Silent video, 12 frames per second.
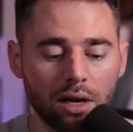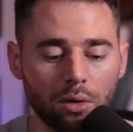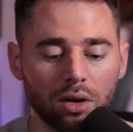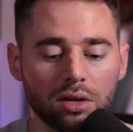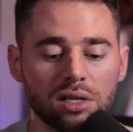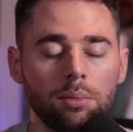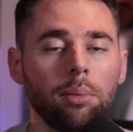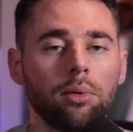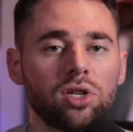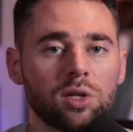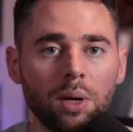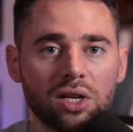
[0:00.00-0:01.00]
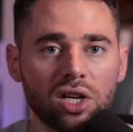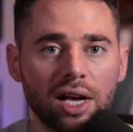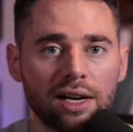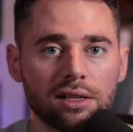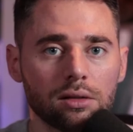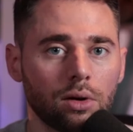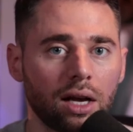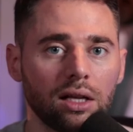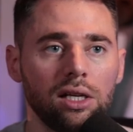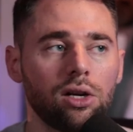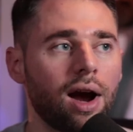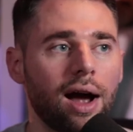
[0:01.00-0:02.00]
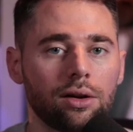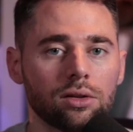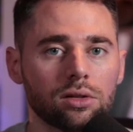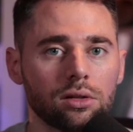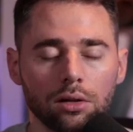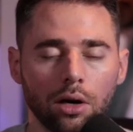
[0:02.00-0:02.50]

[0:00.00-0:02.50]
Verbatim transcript: Well, some people will just pitch it as, "I clean your house."